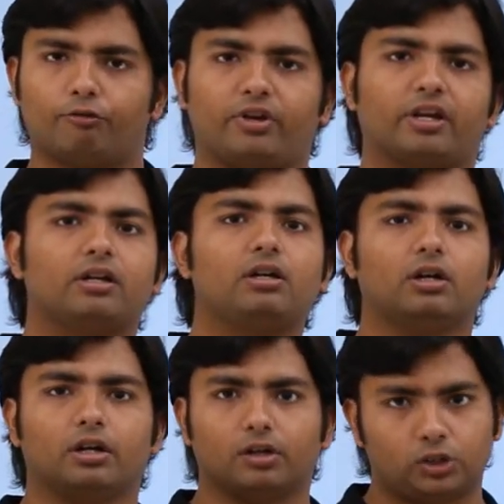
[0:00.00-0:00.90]
where
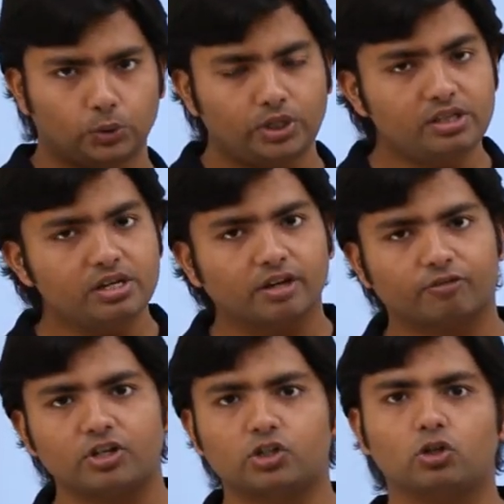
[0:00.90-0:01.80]
during the
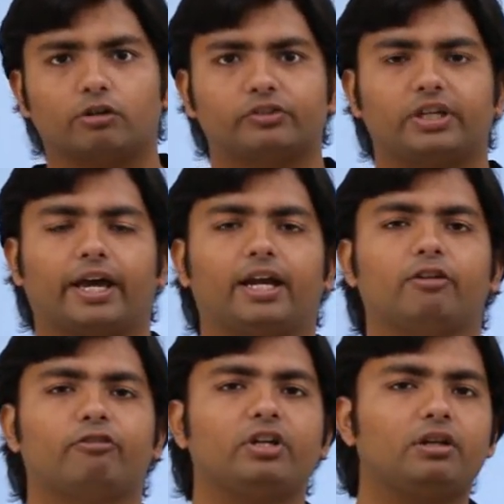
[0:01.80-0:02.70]
definition of the
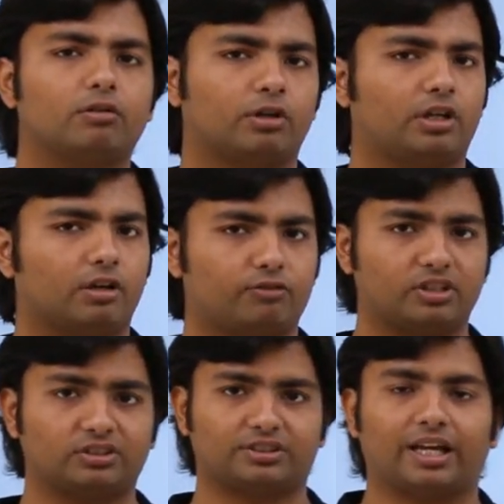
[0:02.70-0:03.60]
array we give
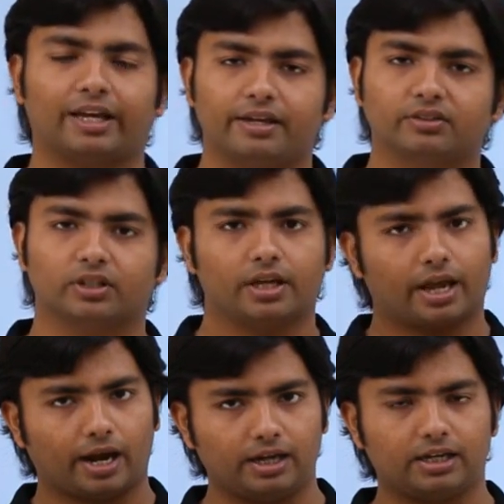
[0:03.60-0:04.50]
the size
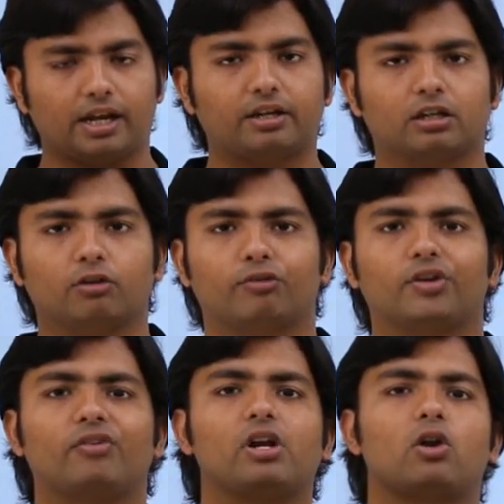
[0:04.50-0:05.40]
and later
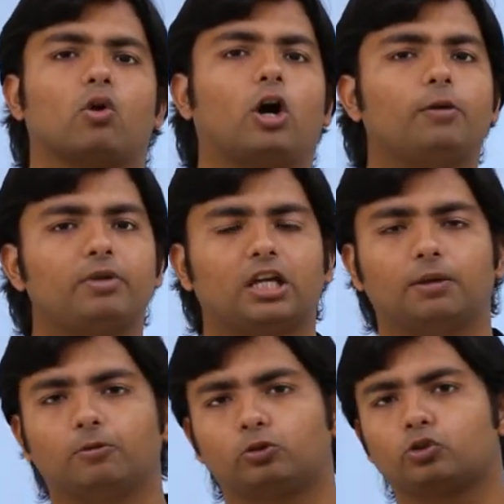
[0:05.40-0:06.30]
we will not be
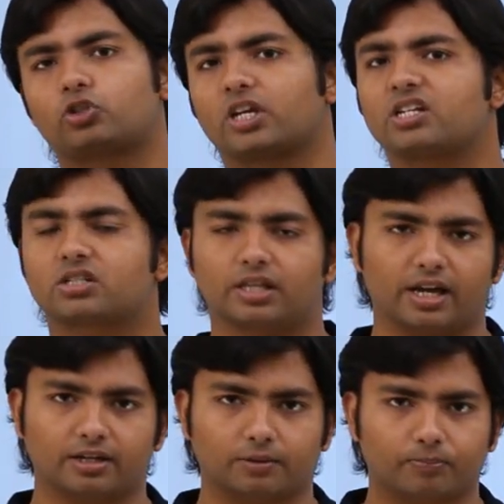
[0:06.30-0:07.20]
able to change
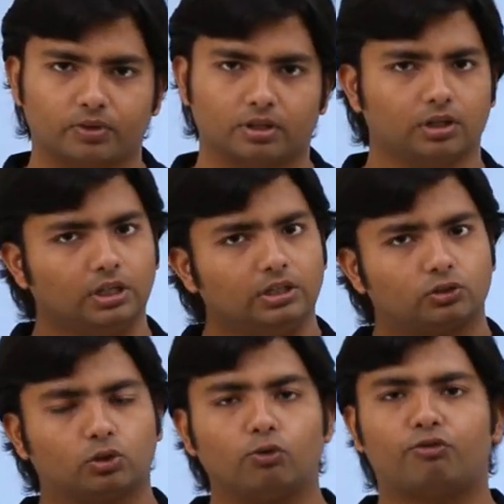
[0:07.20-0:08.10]
that.
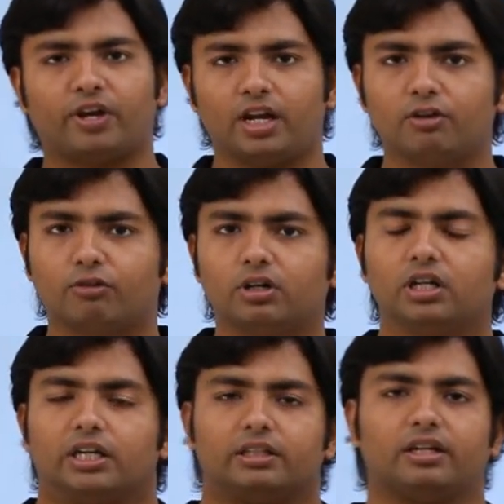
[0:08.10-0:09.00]
So
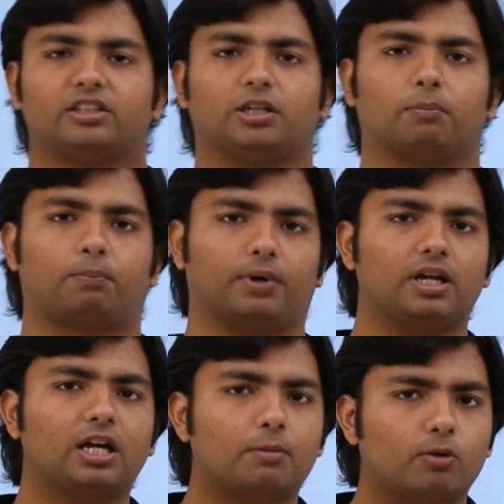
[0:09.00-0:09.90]
whenever there is a
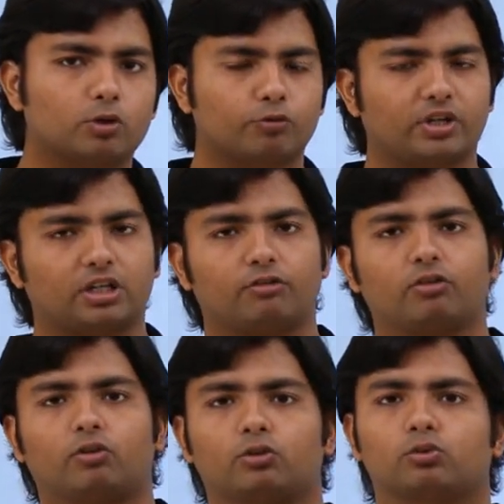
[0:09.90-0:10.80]
bulk amount of data
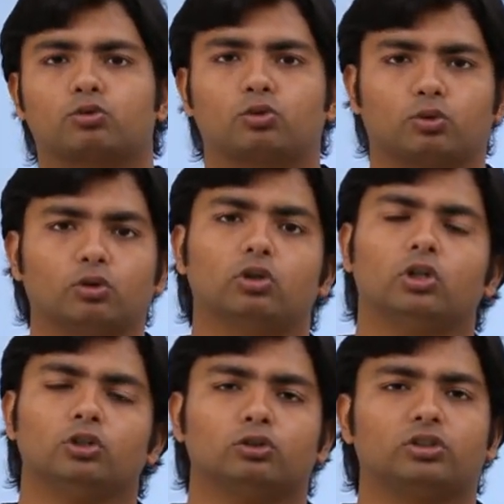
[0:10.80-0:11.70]
we want to store,
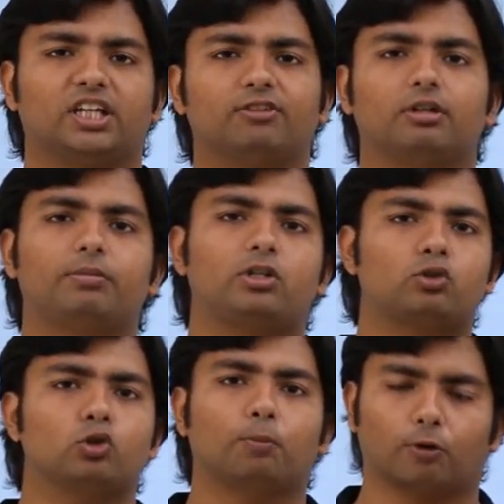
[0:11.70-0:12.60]
so there will be
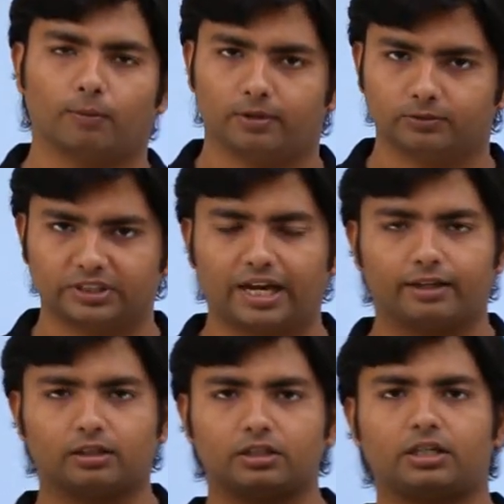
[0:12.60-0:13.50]
two problems,
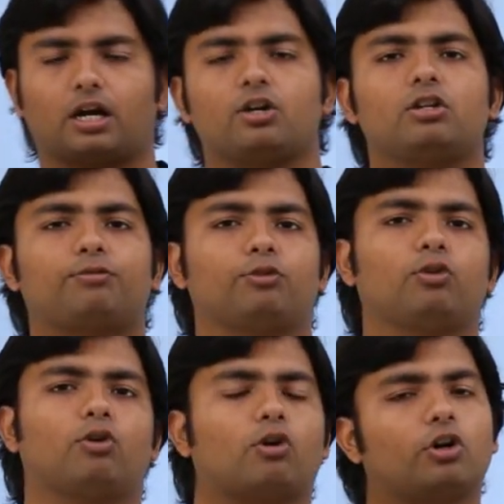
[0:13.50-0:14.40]
either the
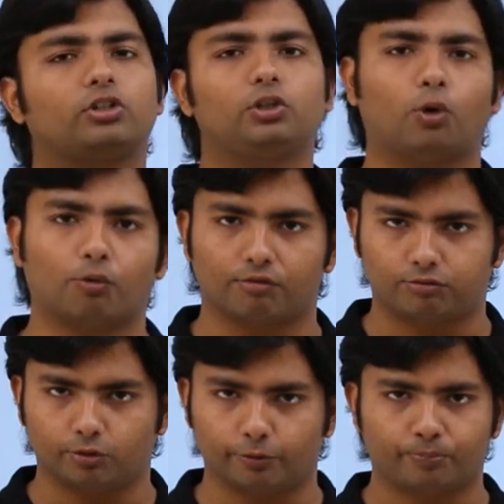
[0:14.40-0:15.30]
underflow or the
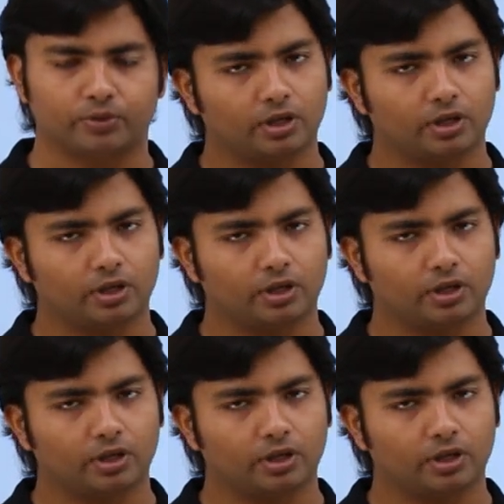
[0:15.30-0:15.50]
overflow.